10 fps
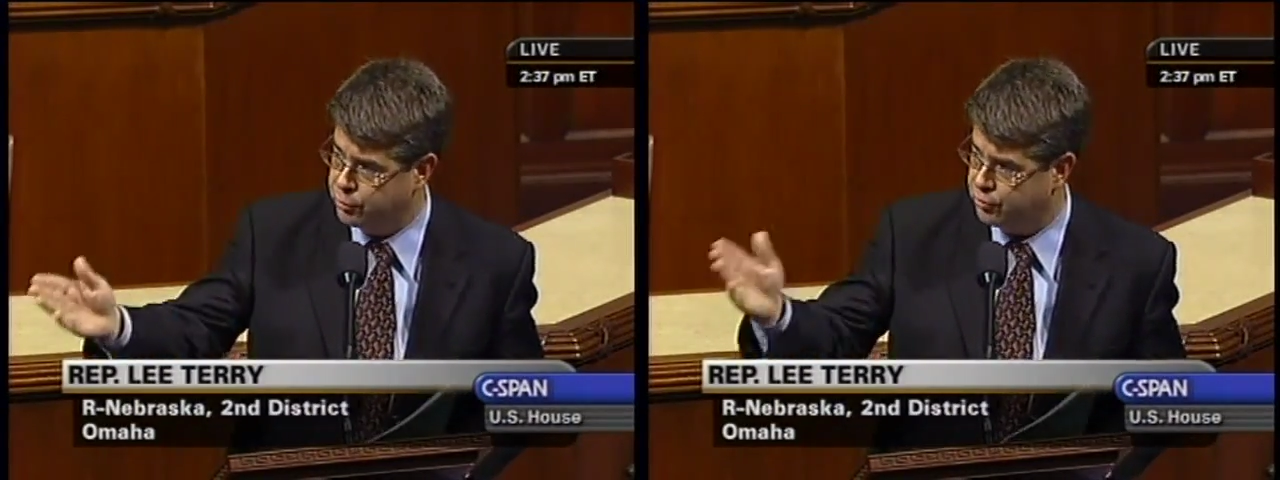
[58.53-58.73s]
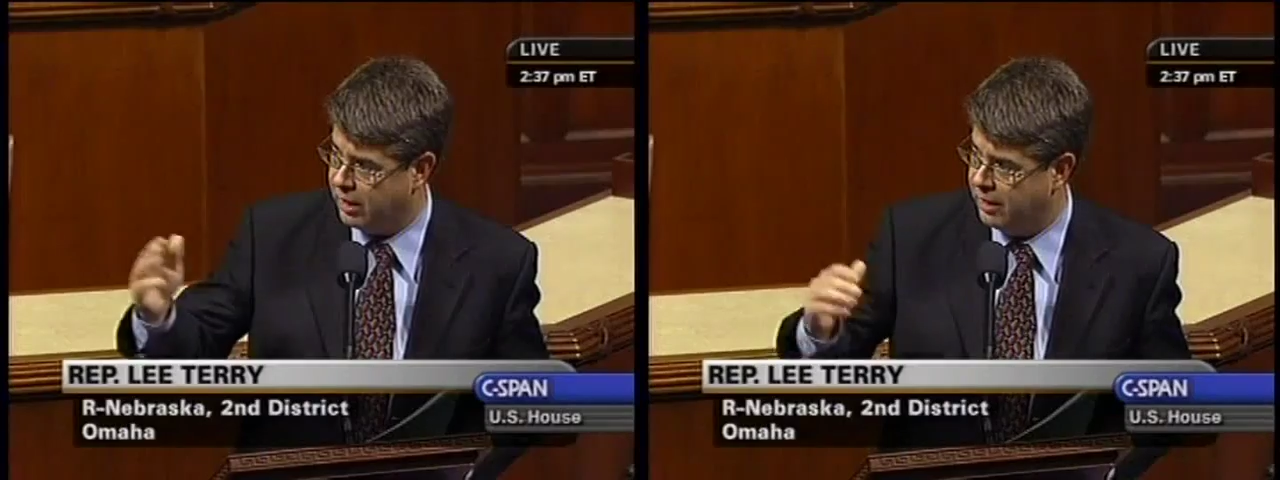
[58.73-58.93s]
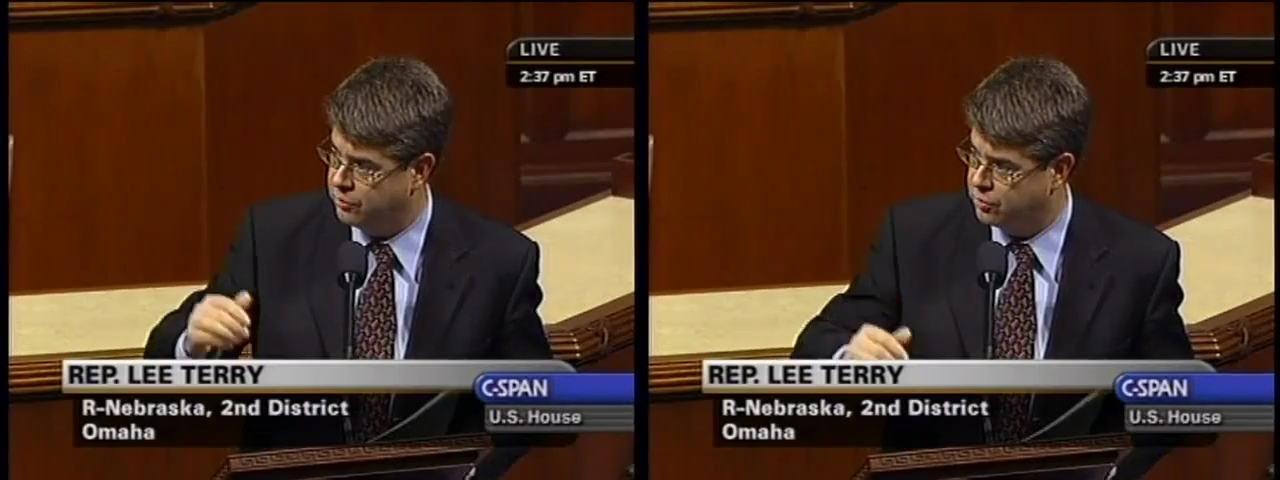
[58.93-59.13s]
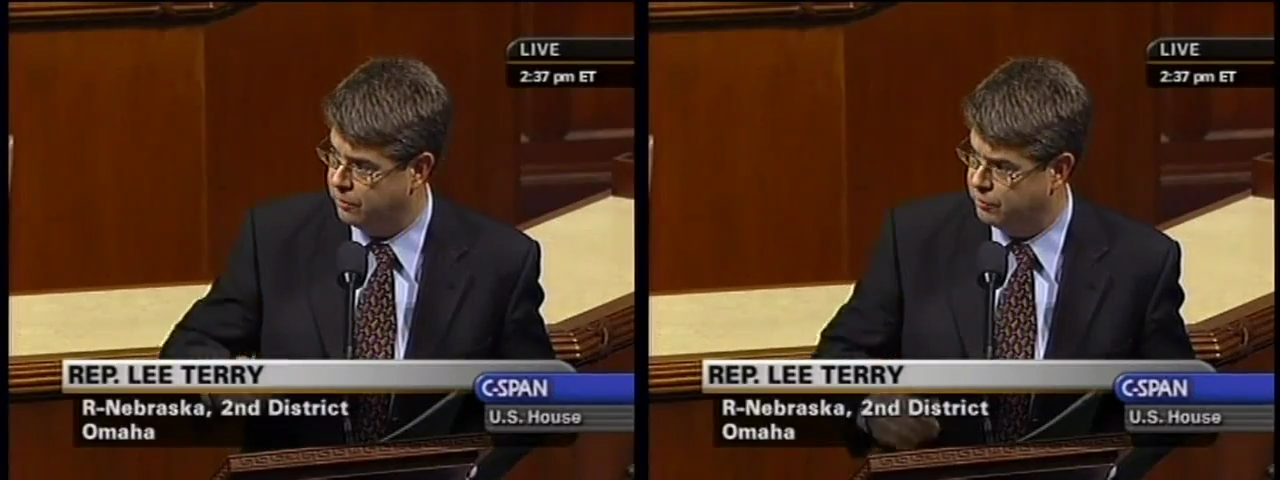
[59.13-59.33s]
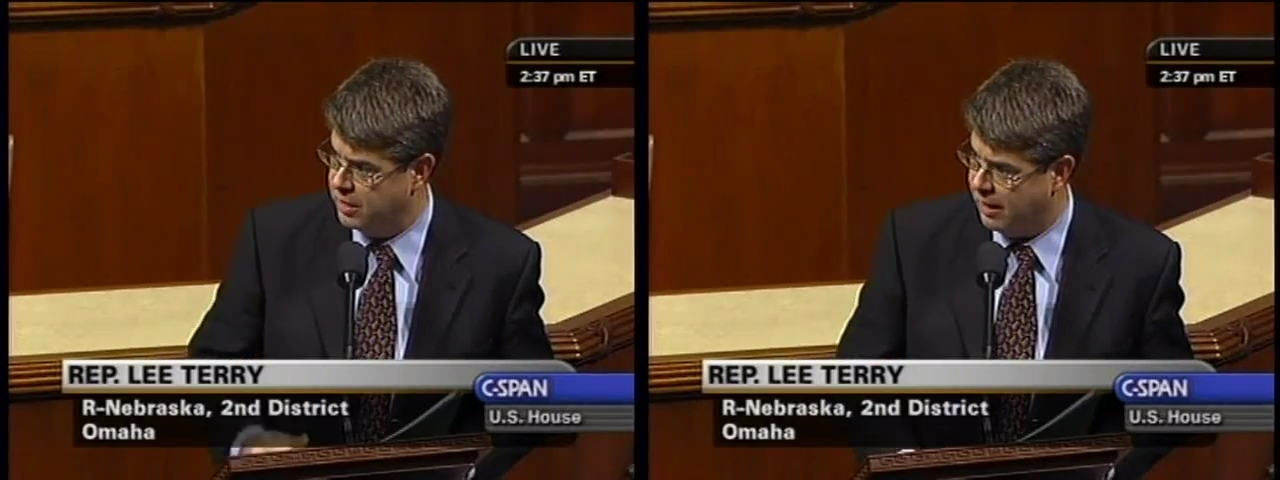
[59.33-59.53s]
sides
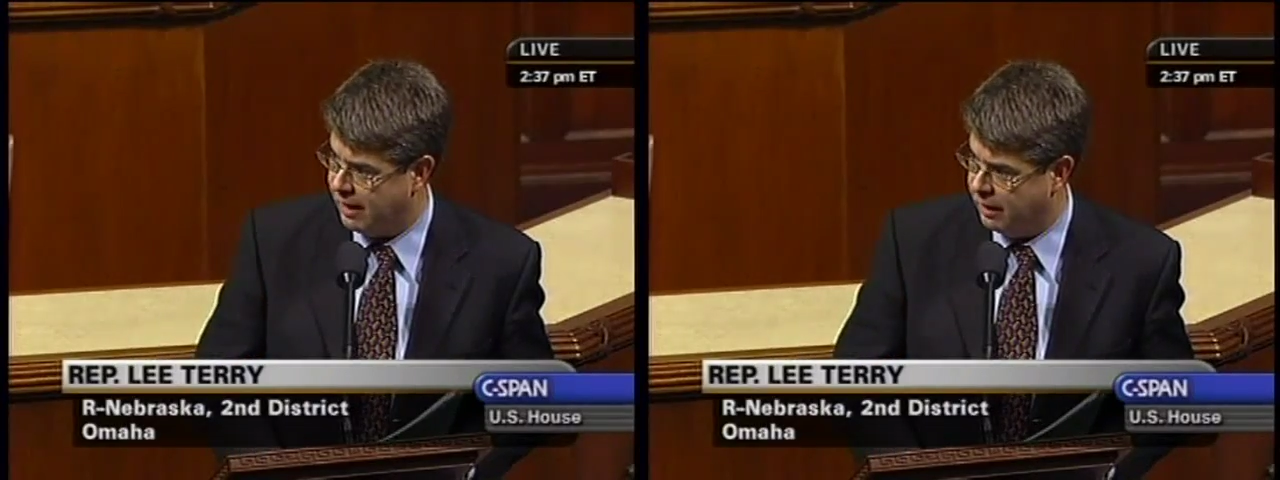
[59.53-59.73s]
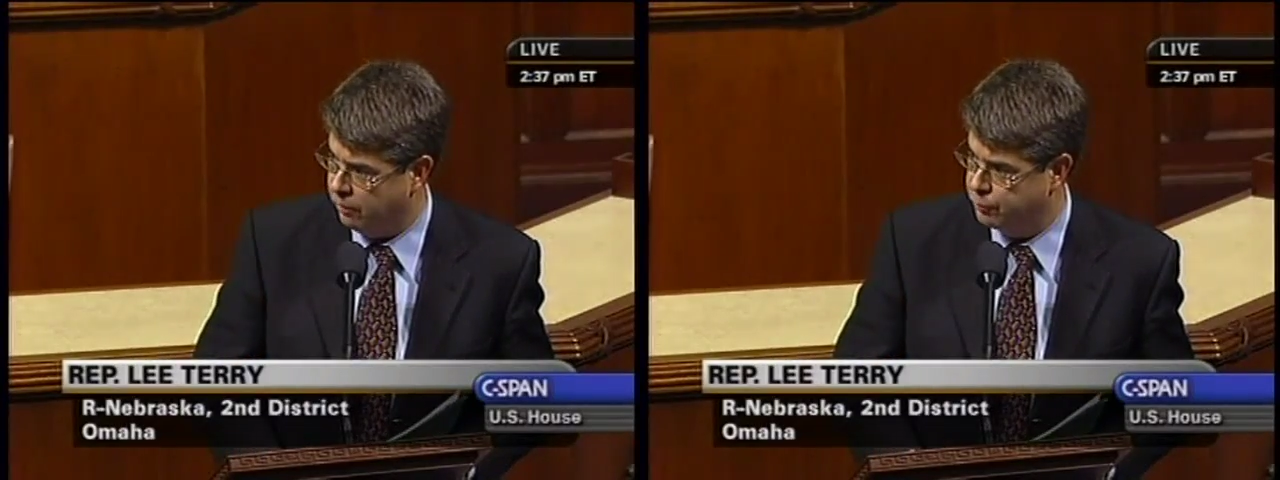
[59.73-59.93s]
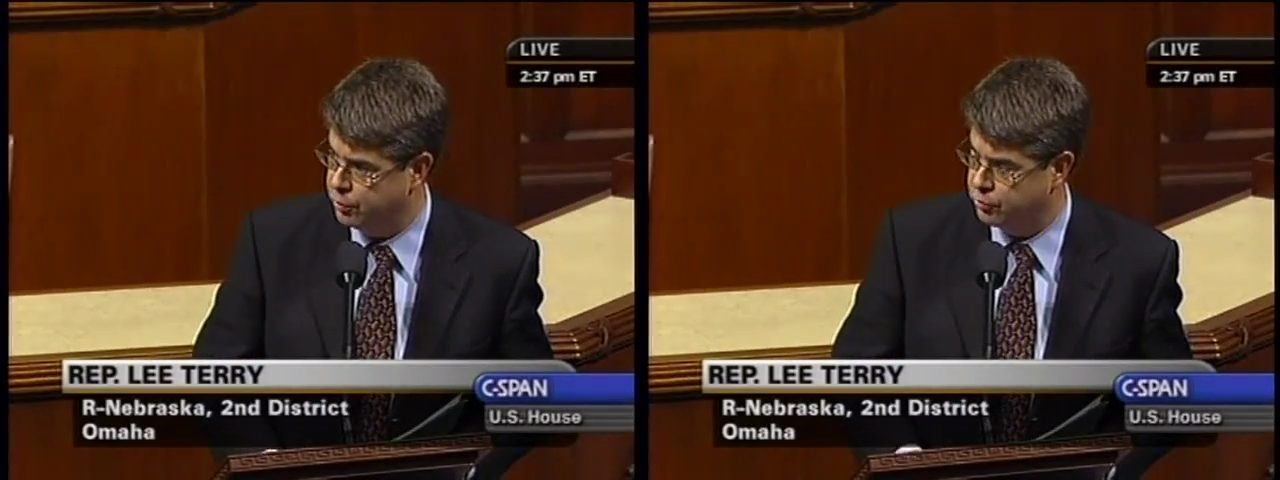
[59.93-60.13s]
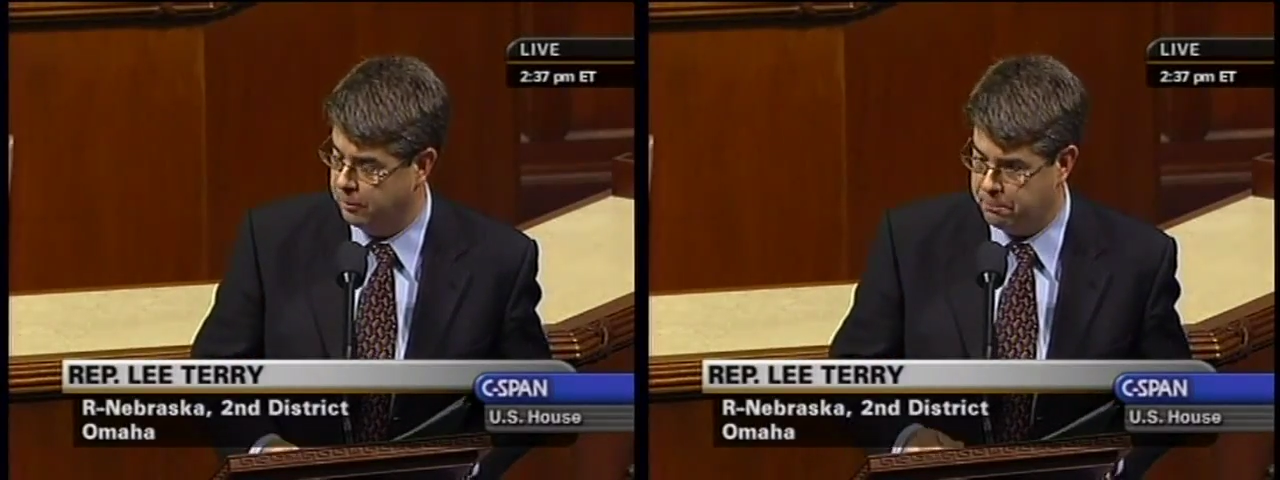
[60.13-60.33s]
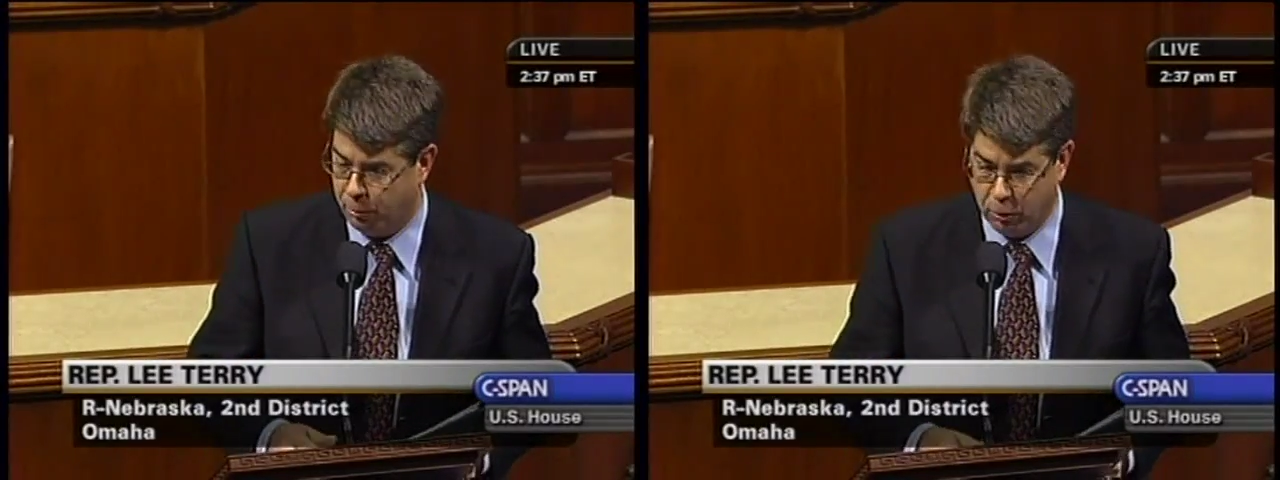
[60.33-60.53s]
of the aisle to
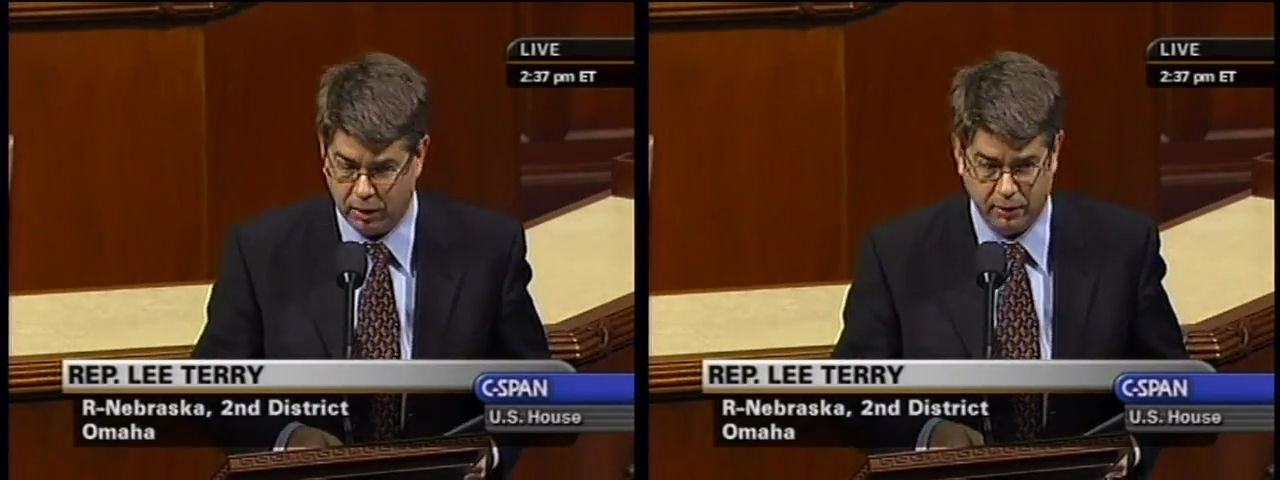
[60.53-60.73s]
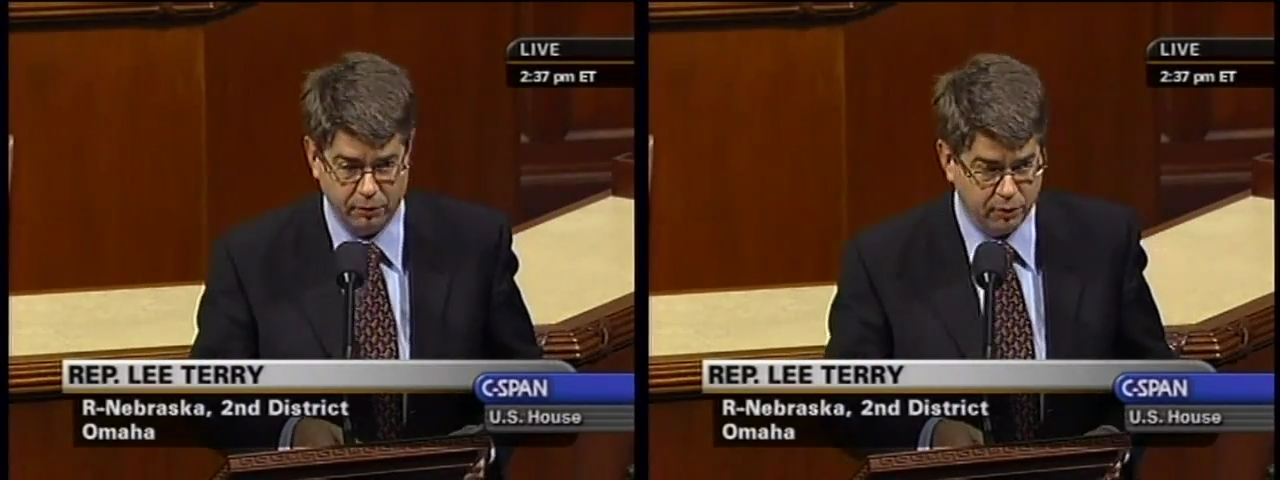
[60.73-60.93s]
support